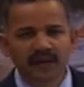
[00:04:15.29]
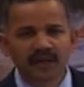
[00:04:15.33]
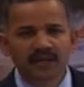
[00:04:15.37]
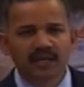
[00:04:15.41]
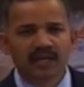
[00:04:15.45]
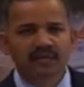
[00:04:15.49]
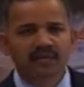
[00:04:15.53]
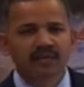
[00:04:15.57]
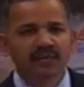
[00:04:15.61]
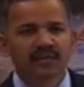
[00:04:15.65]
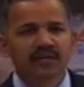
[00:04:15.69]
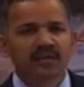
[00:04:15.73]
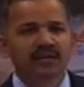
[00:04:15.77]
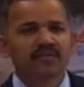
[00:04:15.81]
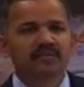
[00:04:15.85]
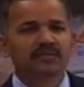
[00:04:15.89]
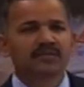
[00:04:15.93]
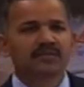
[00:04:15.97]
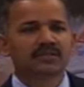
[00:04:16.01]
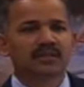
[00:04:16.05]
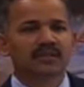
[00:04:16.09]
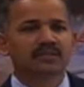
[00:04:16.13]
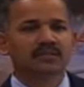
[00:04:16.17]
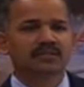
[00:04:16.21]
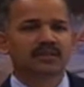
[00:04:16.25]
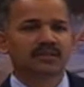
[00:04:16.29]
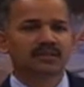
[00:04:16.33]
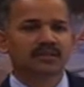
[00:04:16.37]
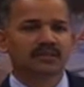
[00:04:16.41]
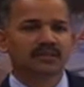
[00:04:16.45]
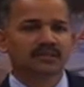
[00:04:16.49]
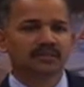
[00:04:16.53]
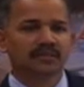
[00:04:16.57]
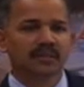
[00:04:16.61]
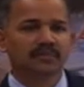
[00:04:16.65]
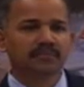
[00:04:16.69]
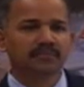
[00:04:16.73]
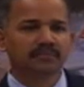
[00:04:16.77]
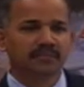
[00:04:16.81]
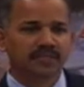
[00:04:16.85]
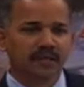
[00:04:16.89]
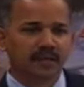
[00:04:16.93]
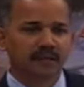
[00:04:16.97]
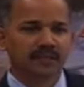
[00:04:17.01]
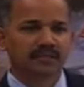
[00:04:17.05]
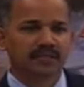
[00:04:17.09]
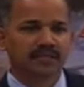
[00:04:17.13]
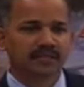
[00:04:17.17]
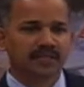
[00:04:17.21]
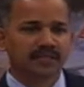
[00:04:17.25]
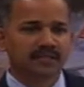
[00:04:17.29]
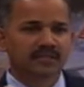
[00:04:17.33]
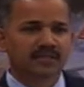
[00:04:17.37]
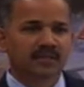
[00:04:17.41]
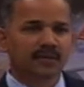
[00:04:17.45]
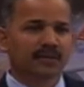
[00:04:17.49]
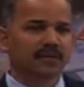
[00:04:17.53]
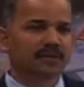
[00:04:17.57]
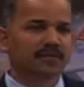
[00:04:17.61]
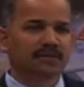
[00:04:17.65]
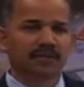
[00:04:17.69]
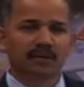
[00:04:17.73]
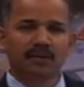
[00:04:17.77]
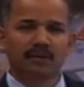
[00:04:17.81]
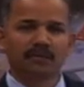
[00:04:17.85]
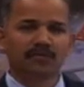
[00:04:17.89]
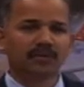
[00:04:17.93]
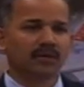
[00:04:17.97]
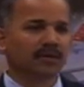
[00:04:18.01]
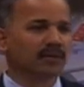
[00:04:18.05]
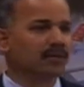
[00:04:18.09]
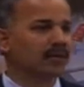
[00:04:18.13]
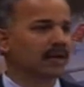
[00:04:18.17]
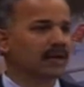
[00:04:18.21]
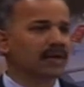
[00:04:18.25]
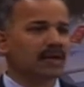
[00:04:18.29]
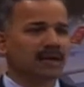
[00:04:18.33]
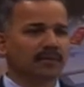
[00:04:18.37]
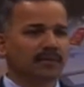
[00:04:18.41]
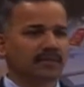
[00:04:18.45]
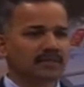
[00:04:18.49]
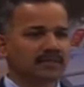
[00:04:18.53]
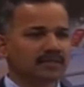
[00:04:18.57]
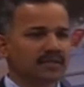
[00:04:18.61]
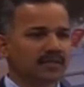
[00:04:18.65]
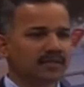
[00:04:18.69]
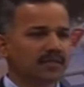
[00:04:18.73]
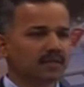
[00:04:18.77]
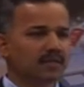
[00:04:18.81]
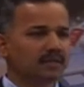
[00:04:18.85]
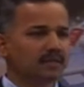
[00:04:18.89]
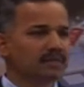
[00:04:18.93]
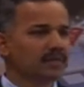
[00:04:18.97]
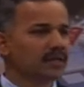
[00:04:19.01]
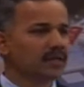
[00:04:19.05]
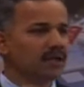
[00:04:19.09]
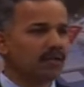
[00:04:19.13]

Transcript: Every year we serve thousands of visitors coming from academic setup,